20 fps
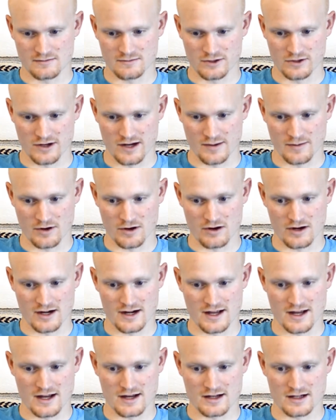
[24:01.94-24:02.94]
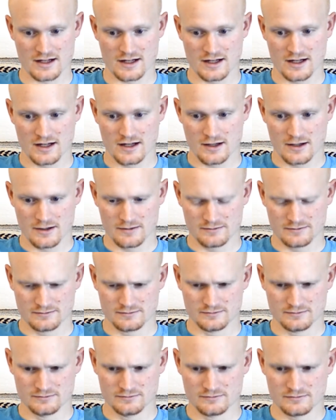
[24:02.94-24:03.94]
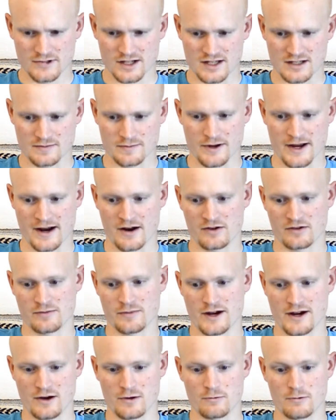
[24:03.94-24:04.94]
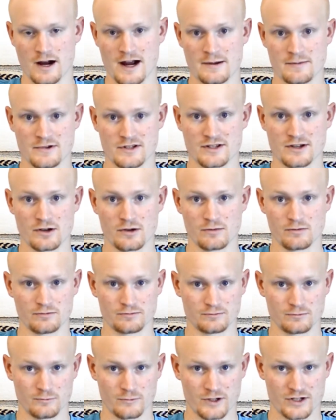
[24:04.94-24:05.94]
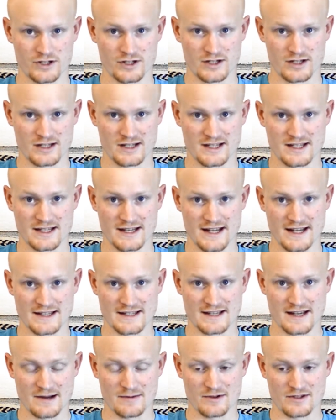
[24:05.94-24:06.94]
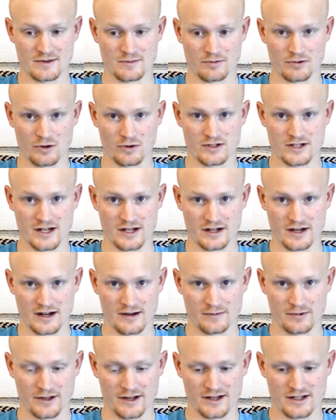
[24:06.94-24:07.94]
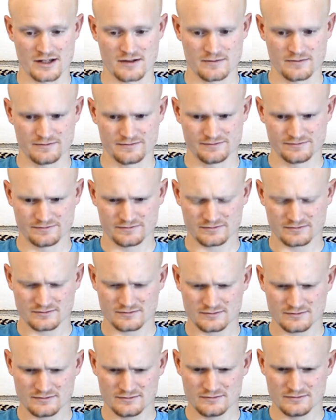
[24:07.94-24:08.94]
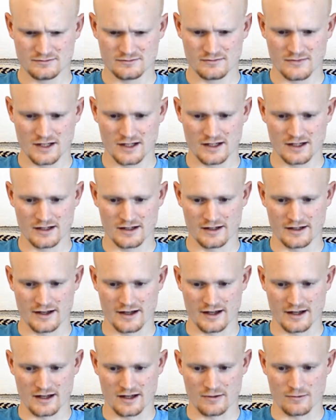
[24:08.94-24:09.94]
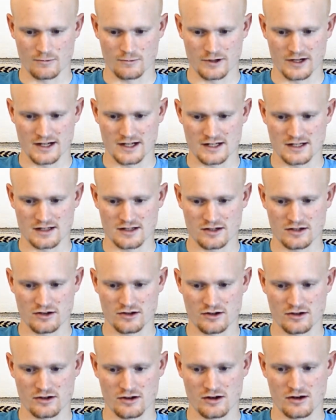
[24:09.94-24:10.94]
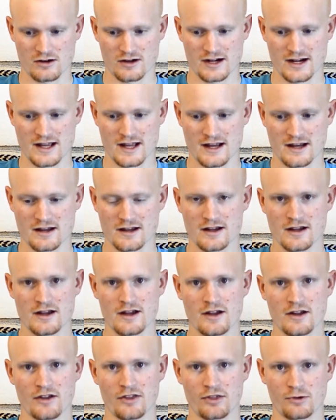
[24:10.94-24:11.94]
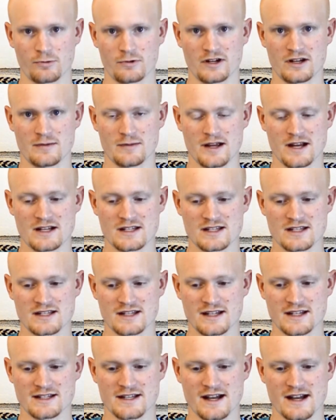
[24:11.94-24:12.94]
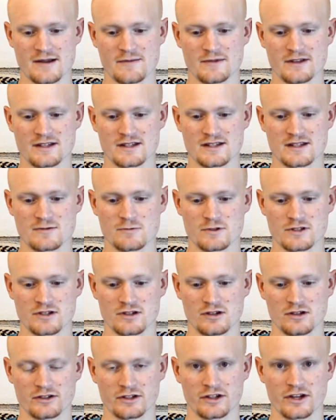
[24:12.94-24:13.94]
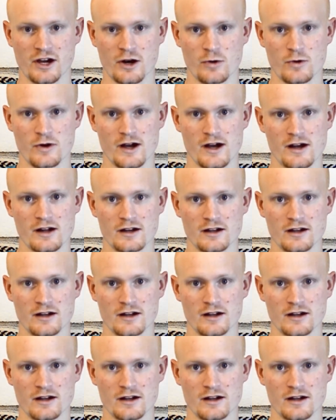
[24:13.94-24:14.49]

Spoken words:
your mRNA is bound by a ribosome, it's an enzyme, it's a protein complex, and it reads your RNA 3 bases at a time. This is what's called a codon.